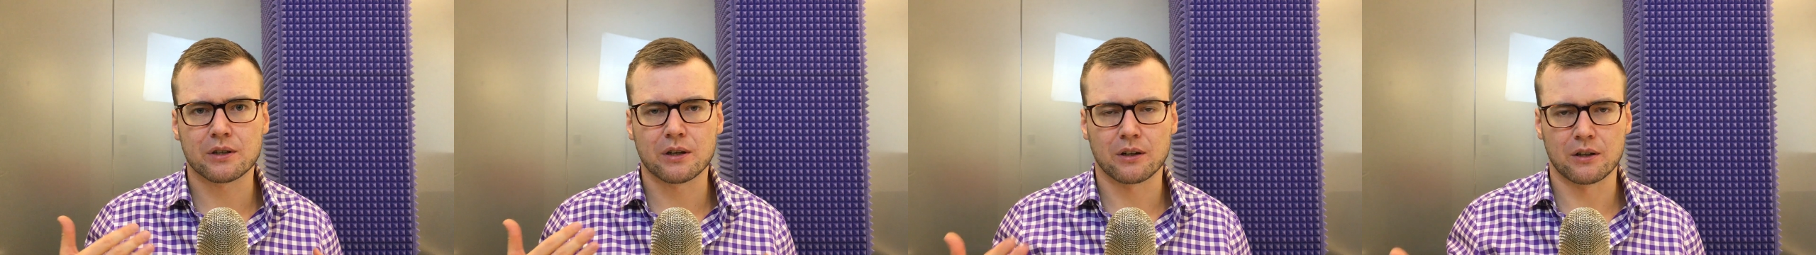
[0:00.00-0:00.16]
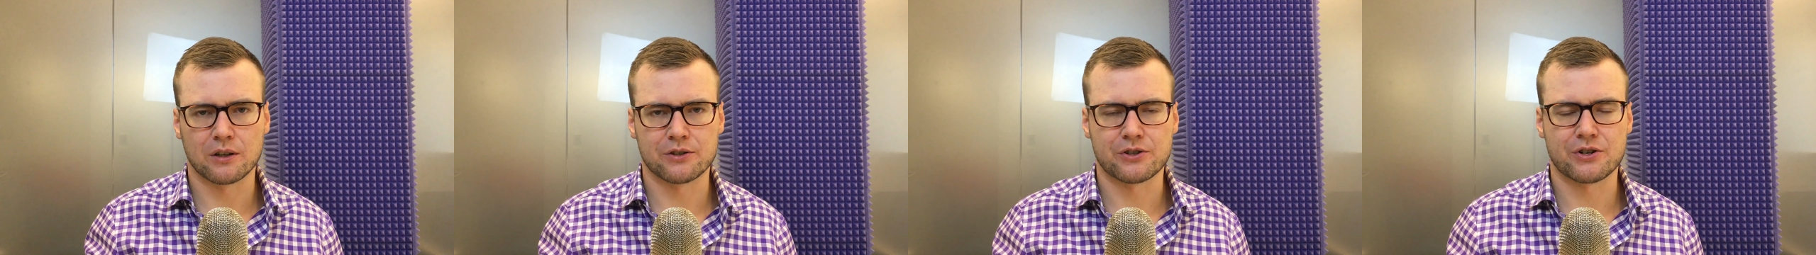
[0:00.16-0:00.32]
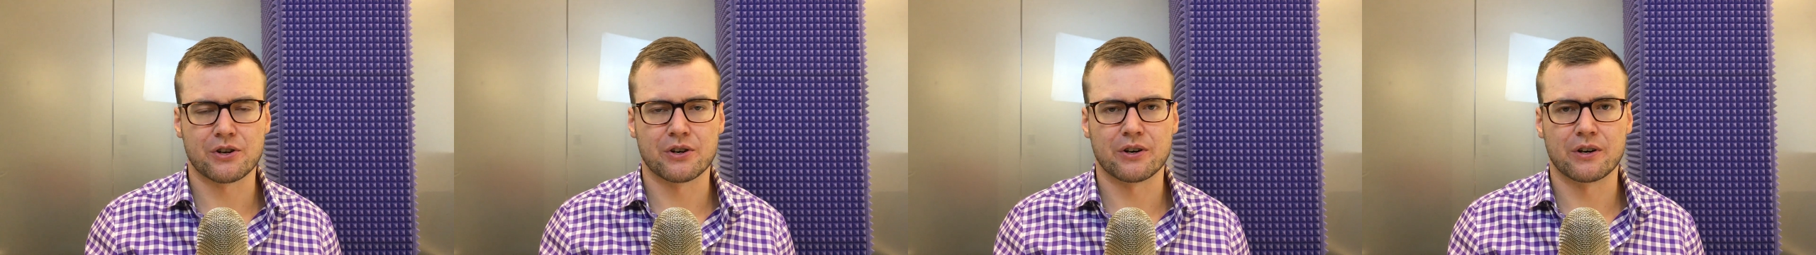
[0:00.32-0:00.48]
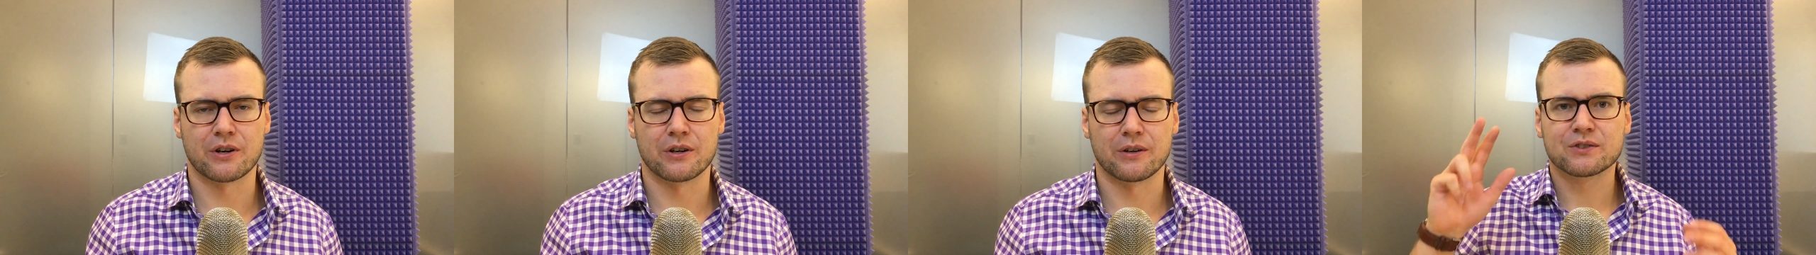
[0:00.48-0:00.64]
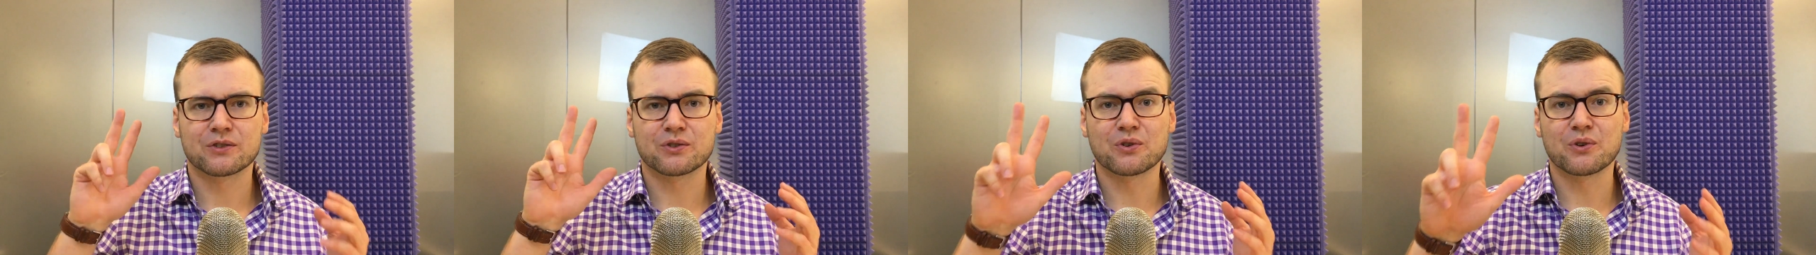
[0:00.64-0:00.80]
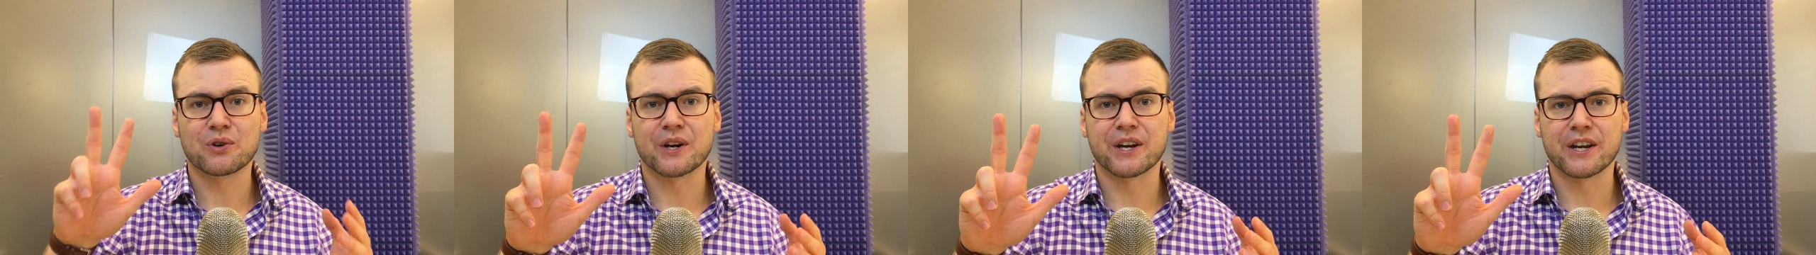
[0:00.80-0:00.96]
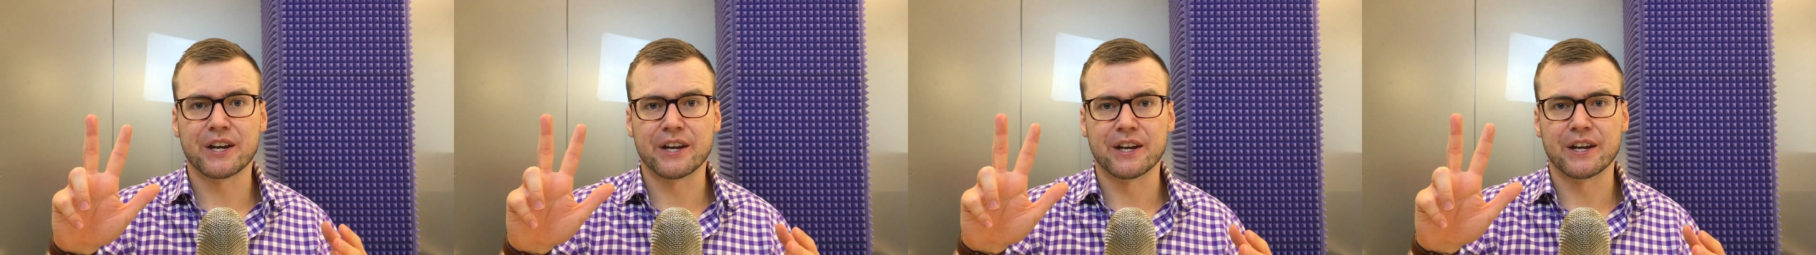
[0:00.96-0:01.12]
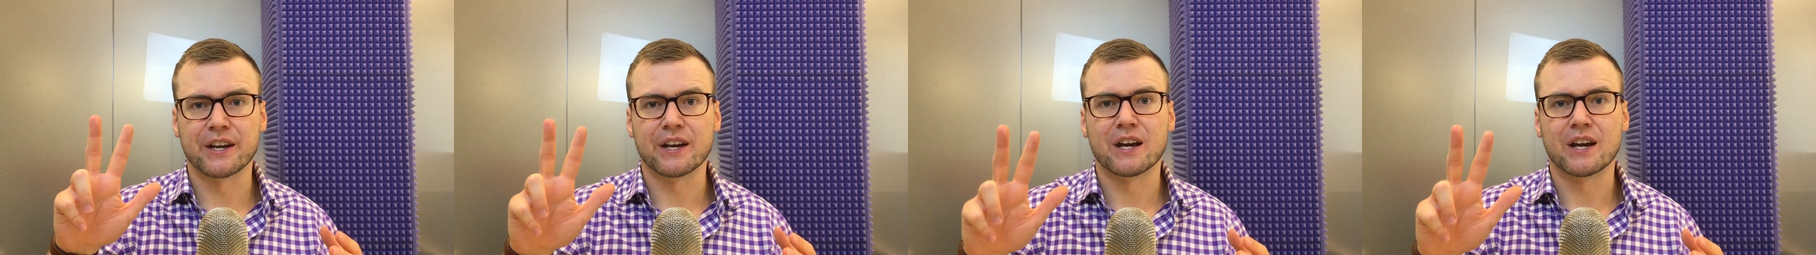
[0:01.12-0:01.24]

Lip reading: culture. 3.